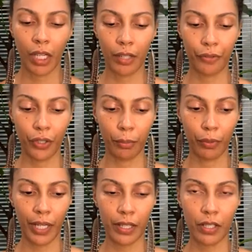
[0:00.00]
If your
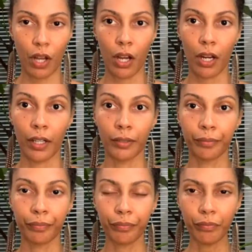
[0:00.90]
breaths are
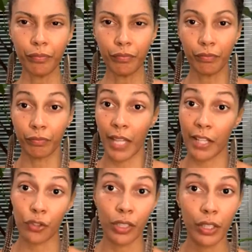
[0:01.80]

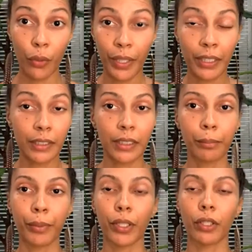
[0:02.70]
naturally going in
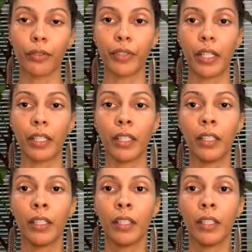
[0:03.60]
deeper, or if they